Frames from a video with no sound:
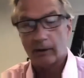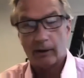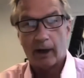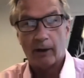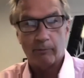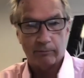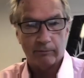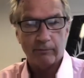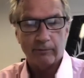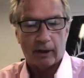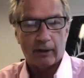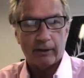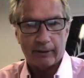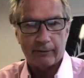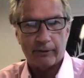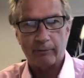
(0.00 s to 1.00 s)
I,
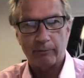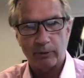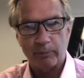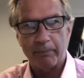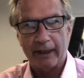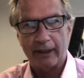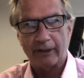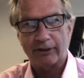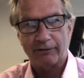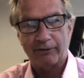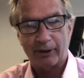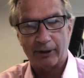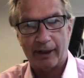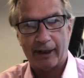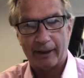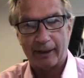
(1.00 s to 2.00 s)
will give you minutes if
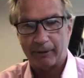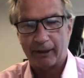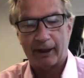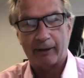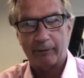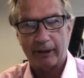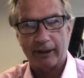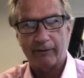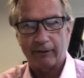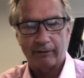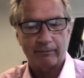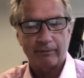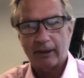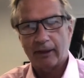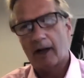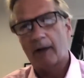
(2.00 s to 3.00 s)
you'd like, but I would even
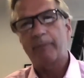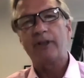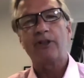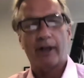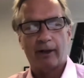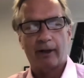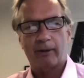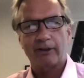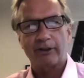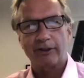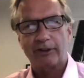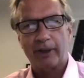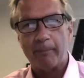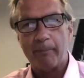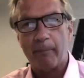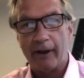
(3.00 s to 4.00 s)
I'll be generous and
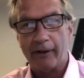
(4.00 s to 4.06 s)
say months.